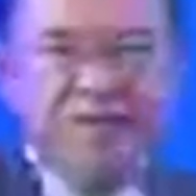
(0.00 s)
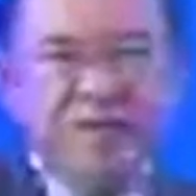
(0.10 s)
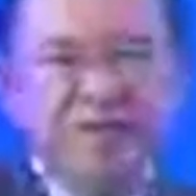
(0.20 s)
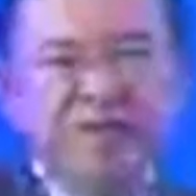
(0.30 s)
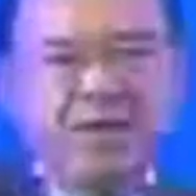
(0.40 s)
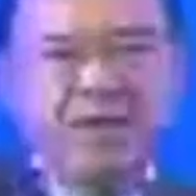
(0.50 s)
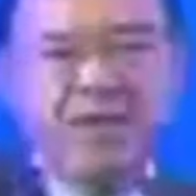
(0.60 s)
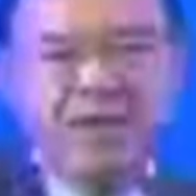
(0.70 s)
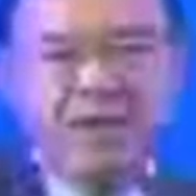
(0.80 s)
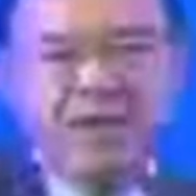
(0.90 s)
from
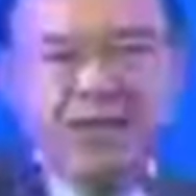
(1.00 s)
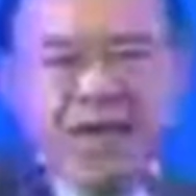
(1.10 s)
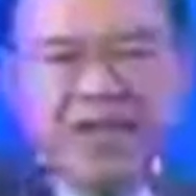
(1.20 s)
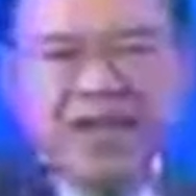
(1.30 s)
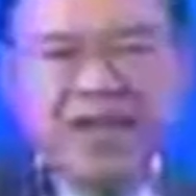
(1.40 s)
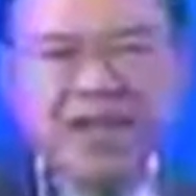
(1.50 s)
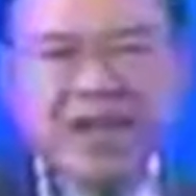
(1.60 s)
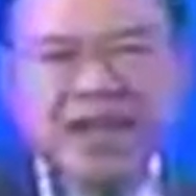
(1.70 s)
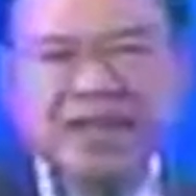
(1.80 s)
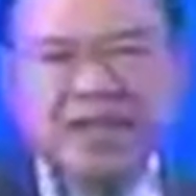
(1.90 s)
China
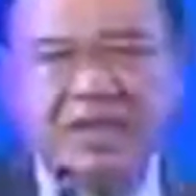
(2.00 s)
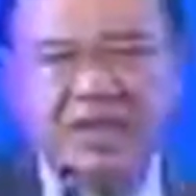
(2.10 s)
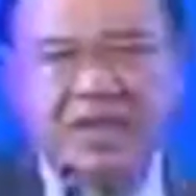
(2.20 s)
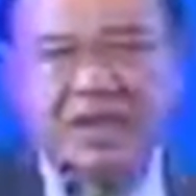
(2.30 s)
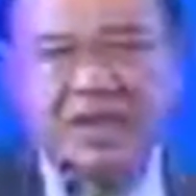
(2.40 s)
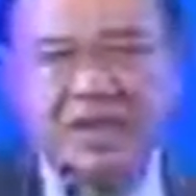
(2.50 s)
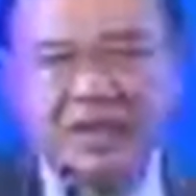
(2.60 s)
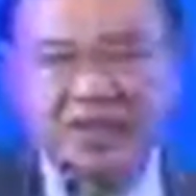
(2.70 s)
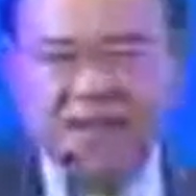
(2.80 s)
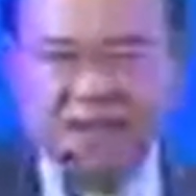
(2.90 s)

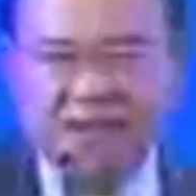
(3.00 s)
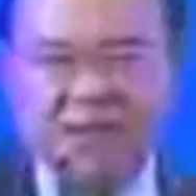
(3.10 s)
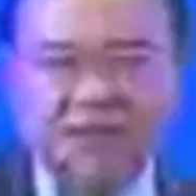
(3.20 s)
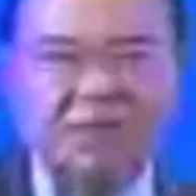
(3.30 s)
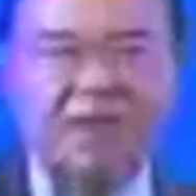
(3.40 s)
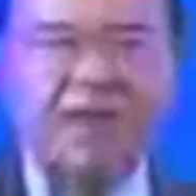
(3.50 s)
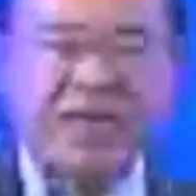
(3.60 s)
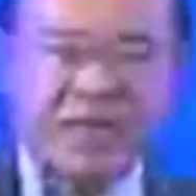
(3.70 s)
and City of Xiamen and